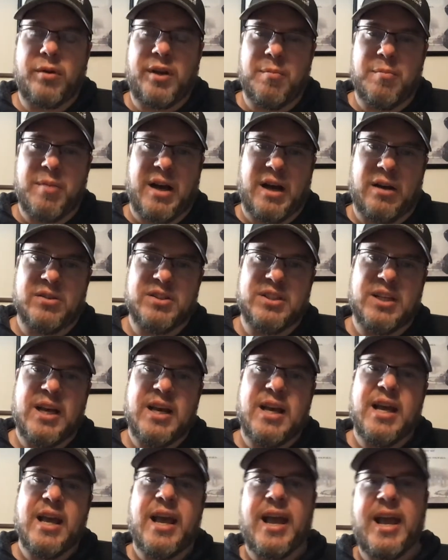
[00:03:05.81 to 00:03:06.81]
about
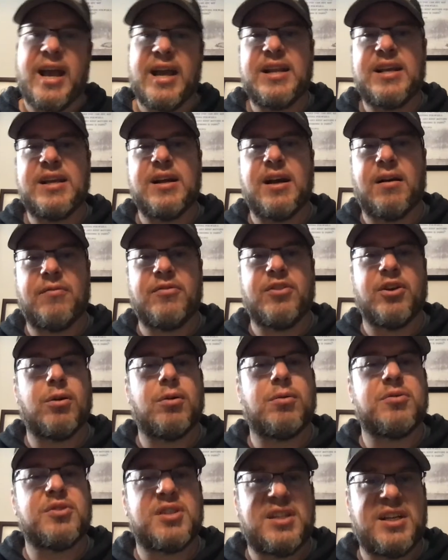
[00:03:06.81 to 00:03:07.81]
any of
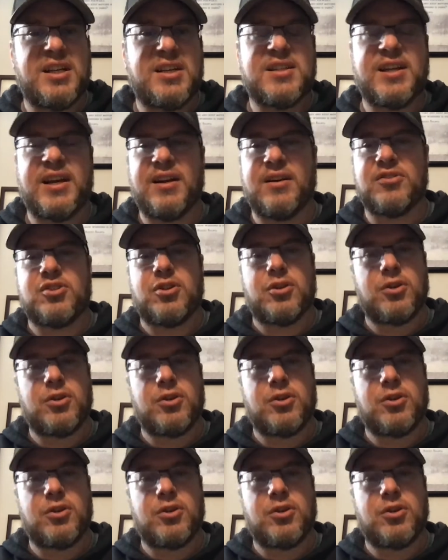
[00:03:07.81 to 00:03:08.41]
those details.